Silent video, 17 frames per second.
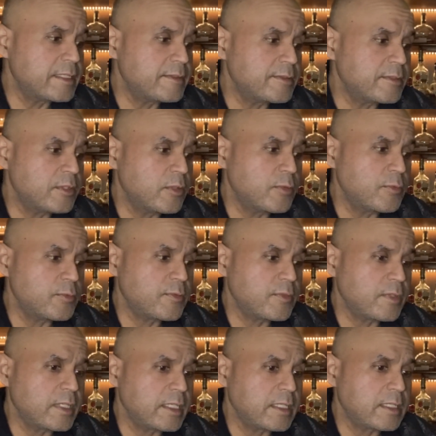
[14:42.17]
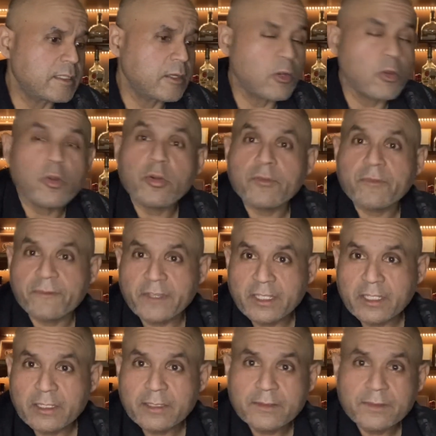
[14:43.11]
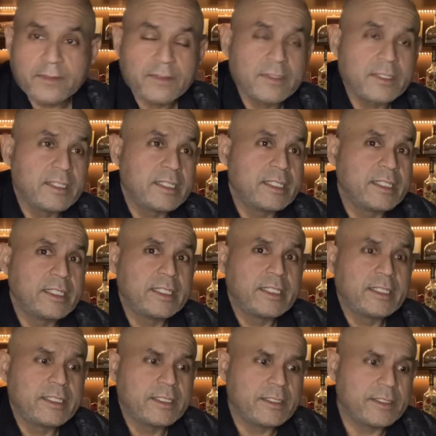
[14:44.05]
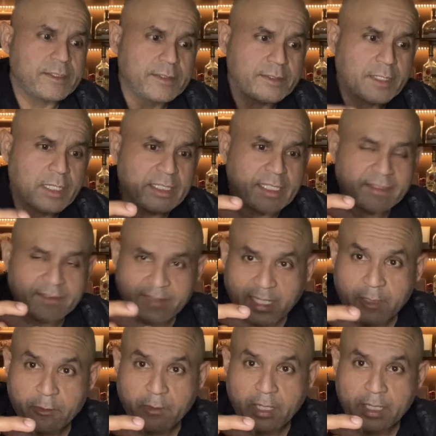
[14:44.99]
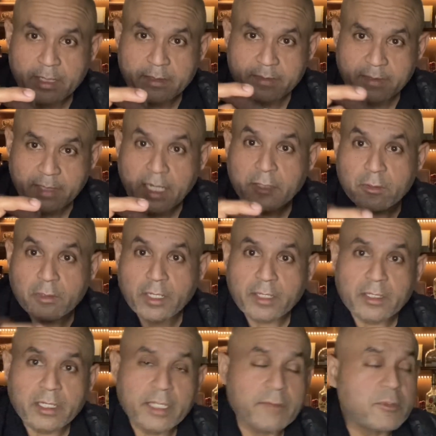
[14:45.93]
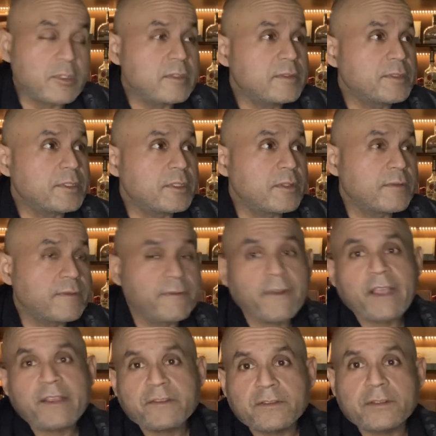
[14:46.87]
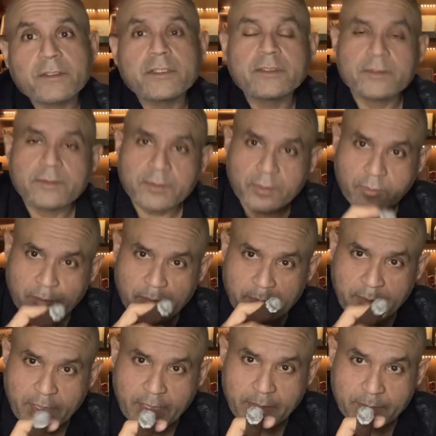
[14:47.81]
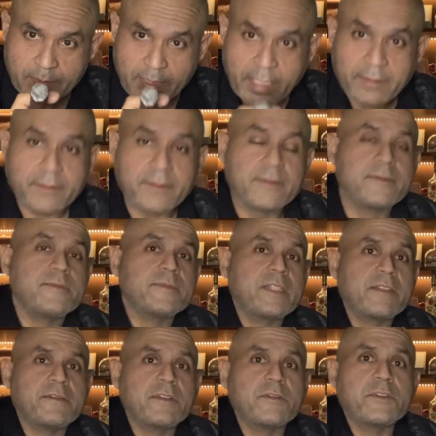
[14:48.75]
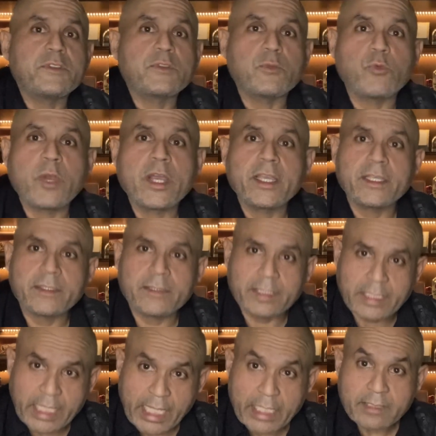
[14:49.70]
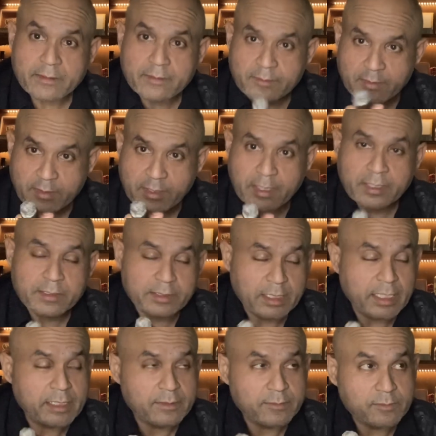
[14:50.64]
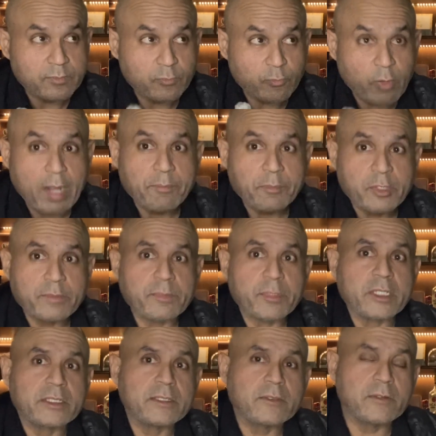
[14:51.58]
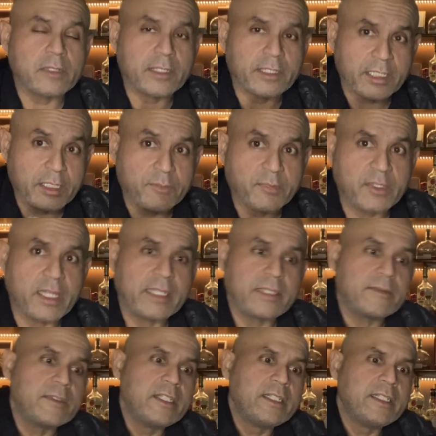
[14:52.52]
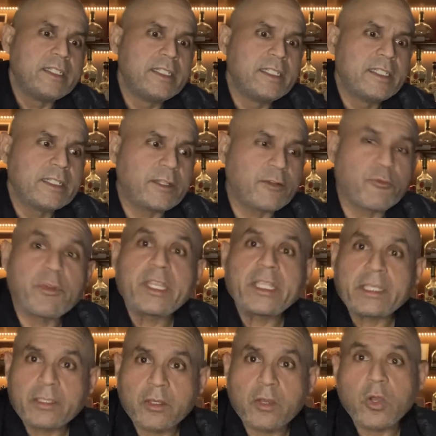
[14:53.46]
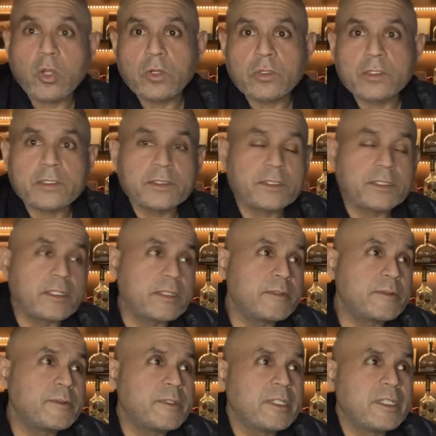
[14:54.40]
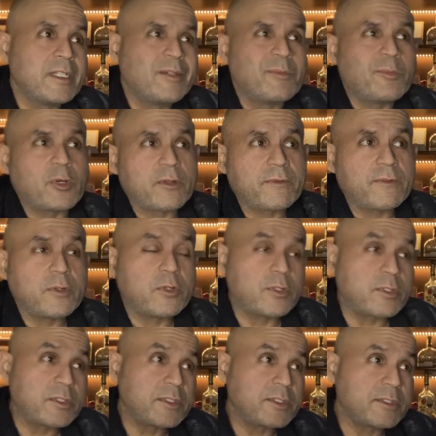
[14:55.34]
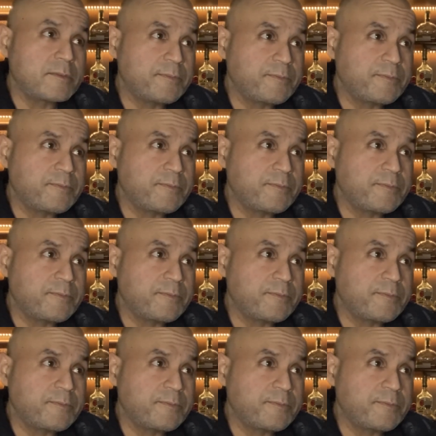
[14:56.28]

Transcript: those chlorophylls at the cellular level faster. So that's the reason why that wrapper in particular keeps that green color. But of course,